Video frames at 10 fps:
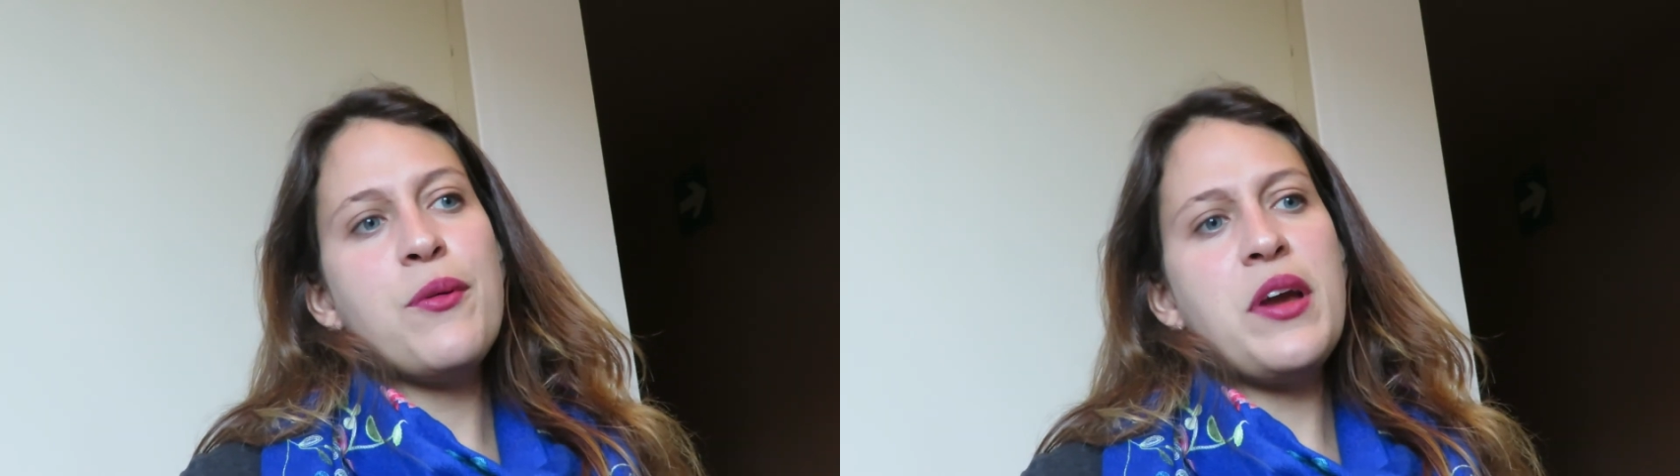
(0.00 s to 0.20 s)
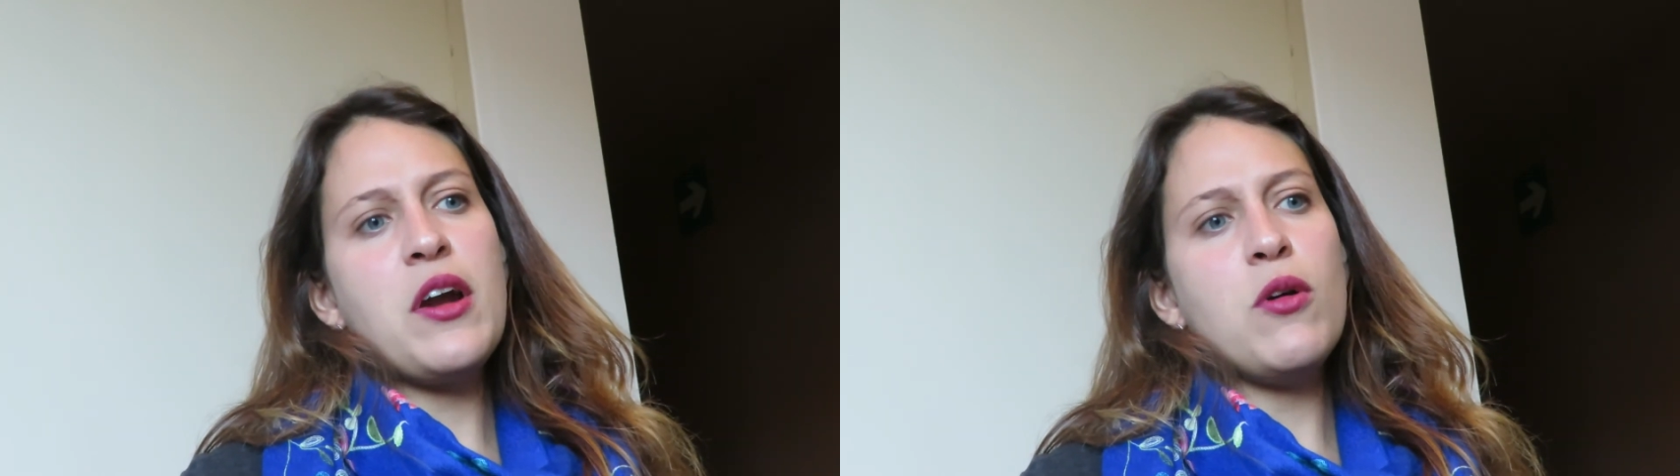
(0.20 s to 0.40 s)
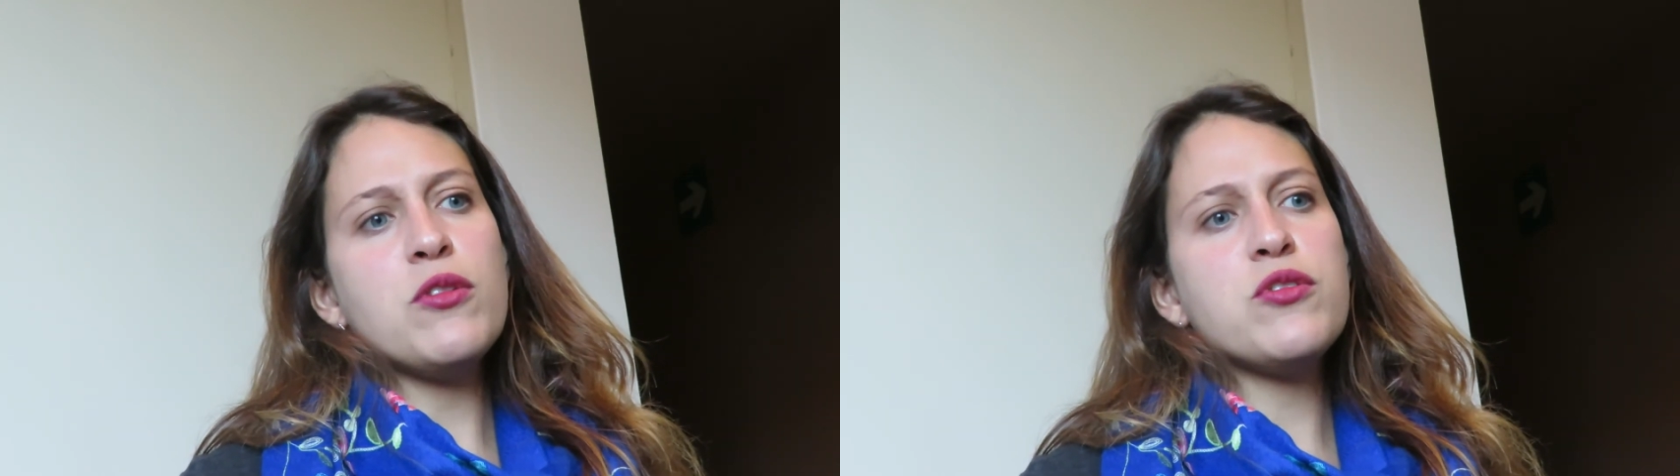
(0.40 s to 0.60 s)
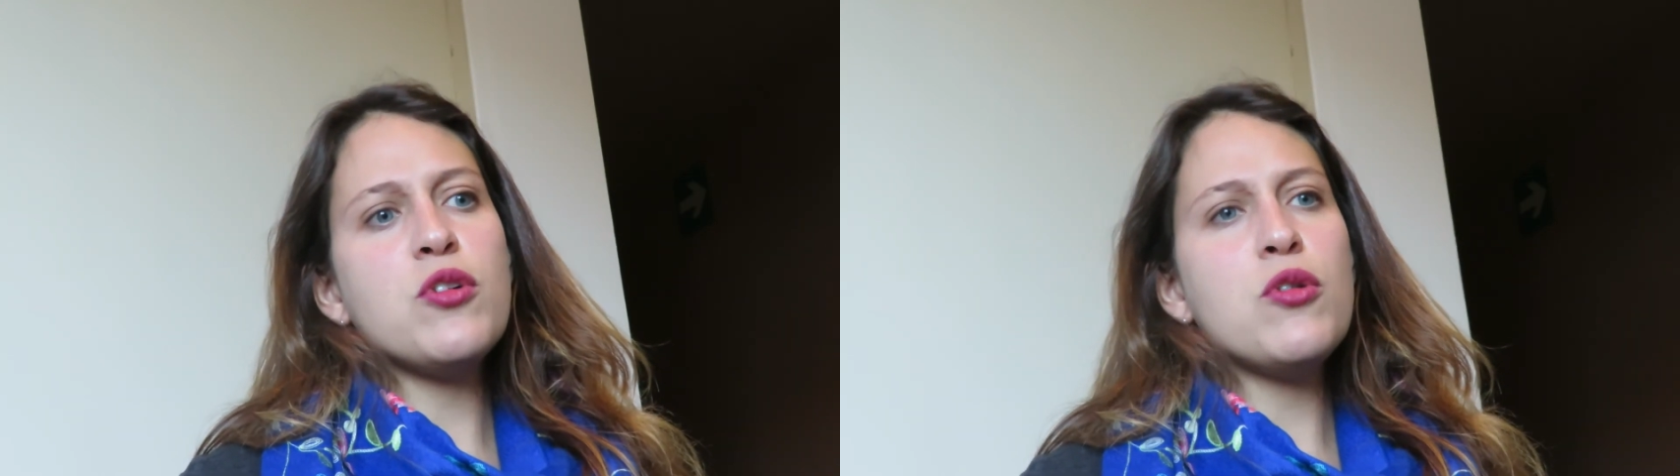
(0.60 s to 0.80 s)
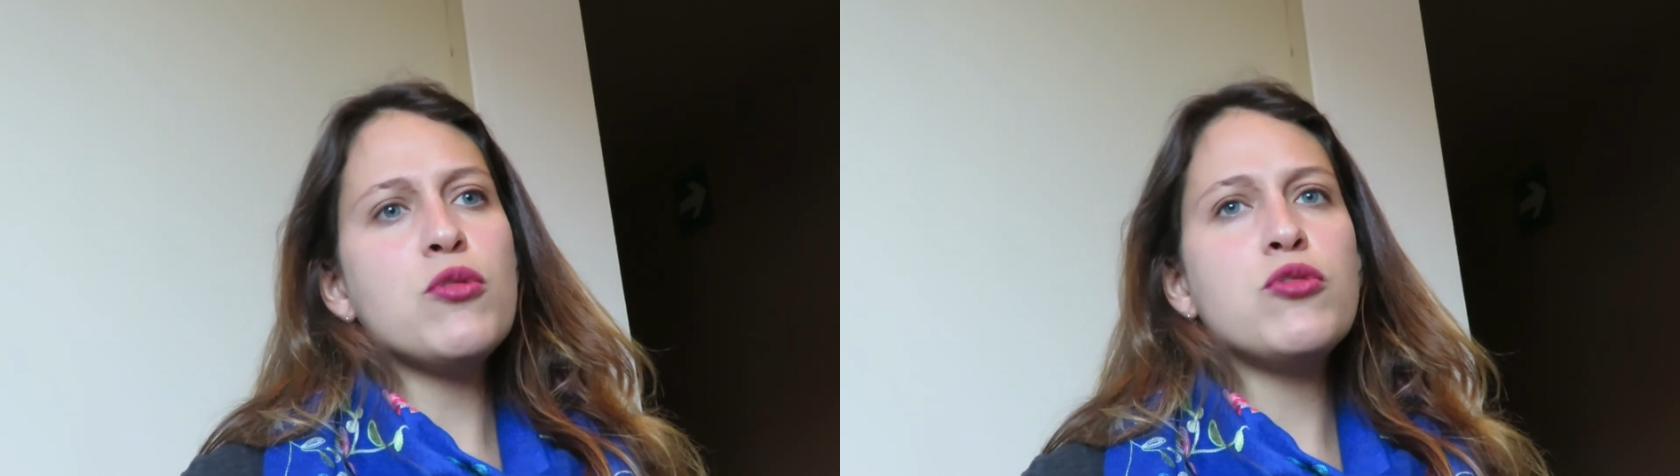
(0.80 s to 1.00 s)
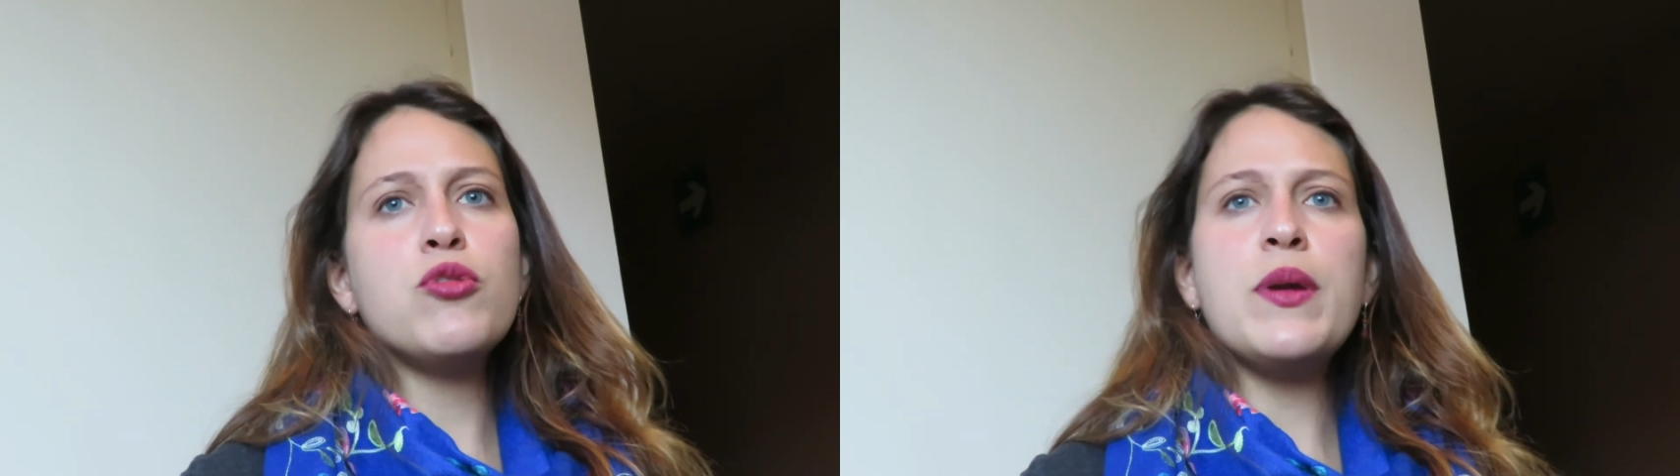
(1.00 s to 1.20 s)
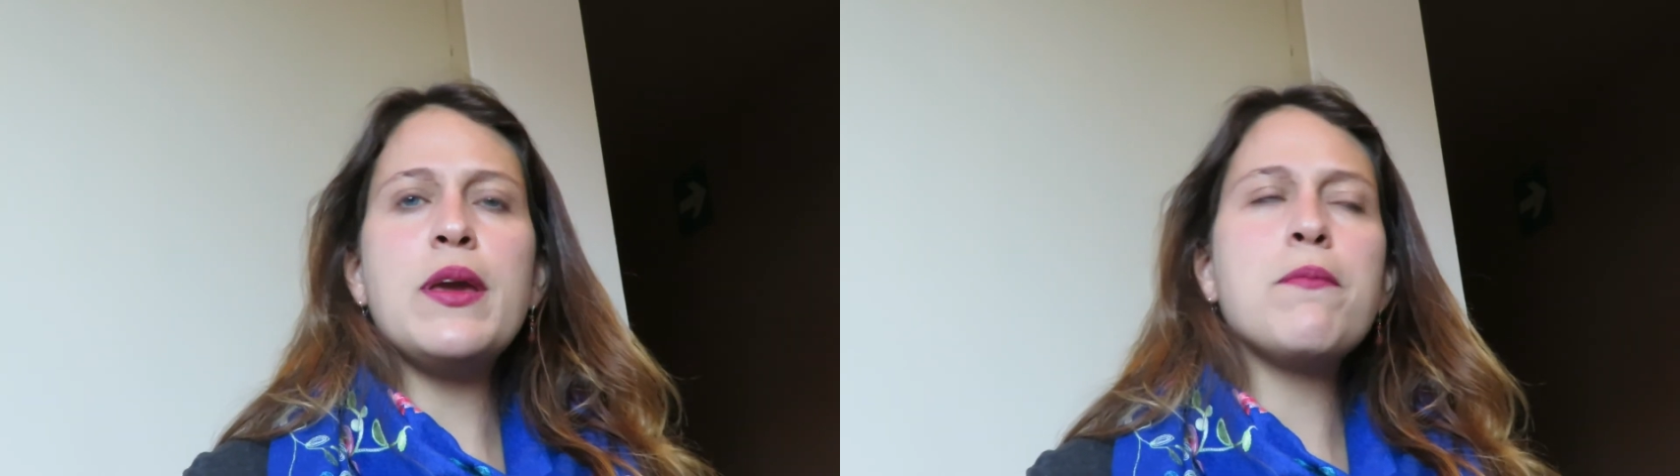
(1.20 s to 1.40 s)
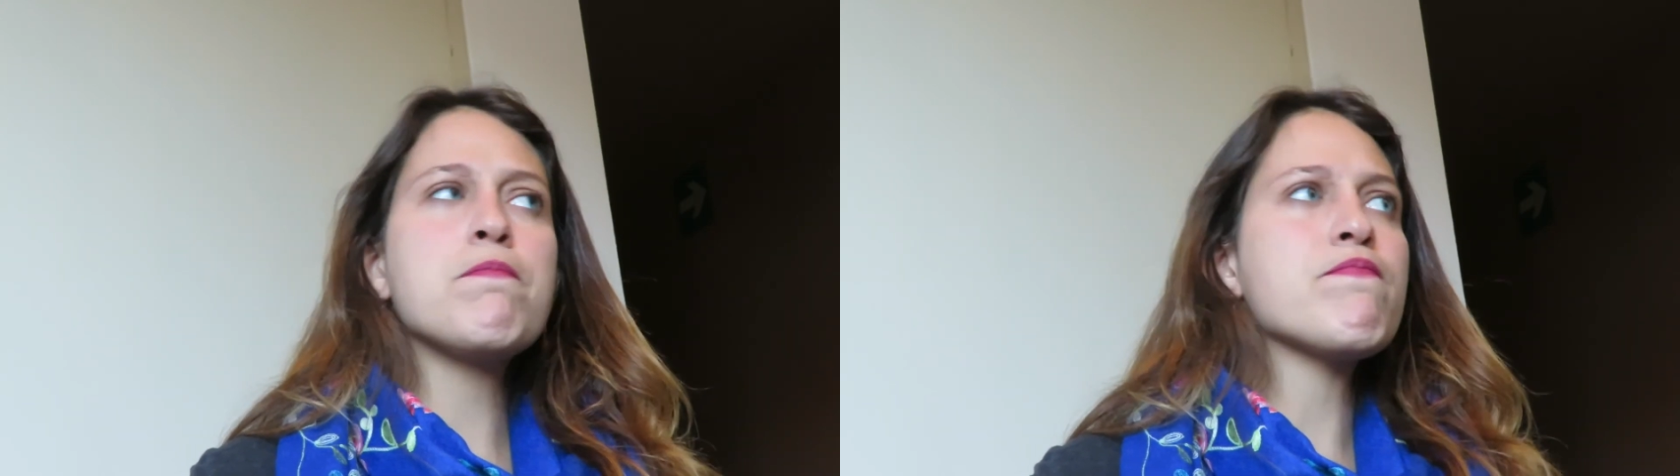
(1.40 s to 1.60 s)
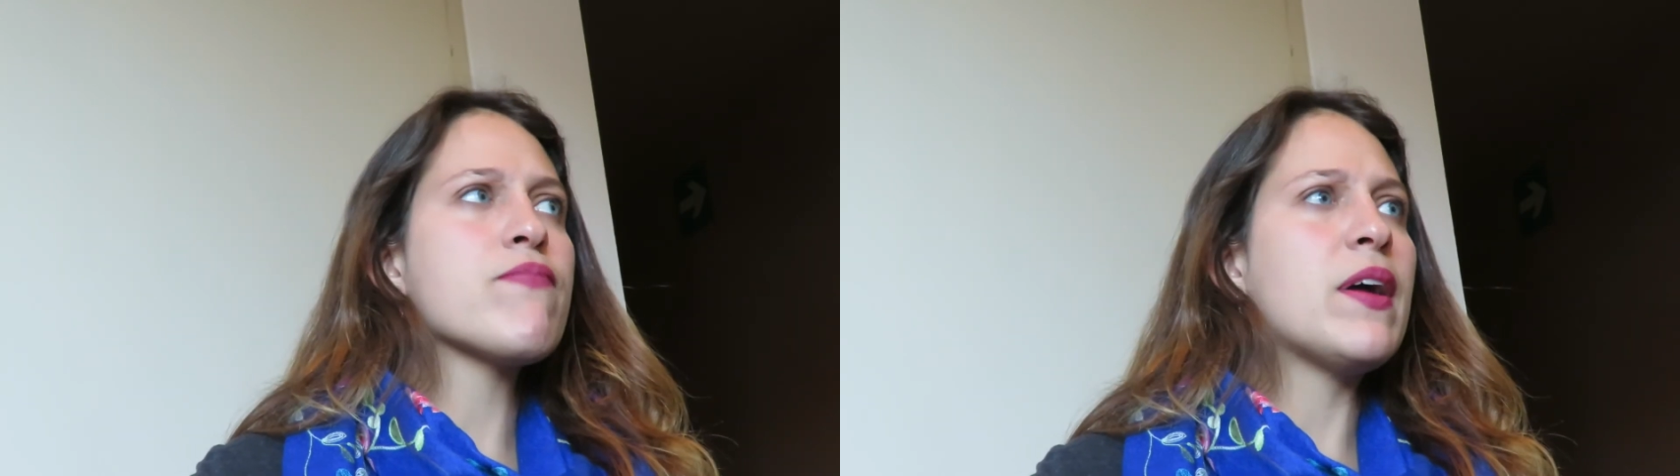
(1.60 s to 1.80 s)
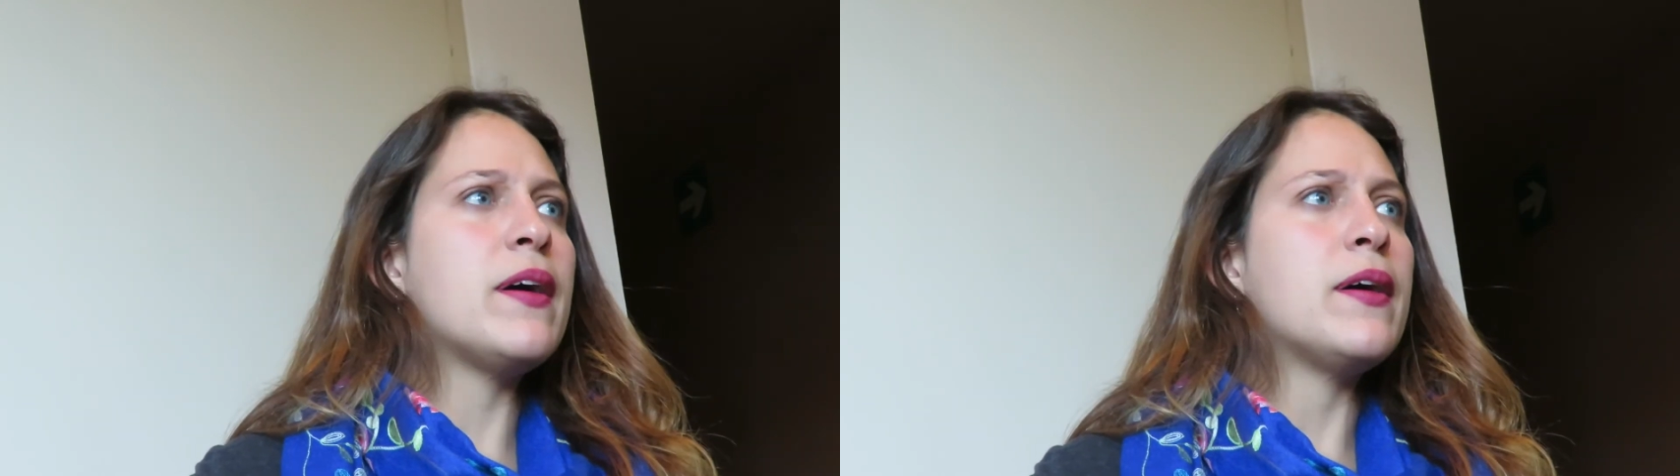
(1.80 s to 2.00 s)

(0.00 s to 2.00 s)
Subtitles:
We are also doing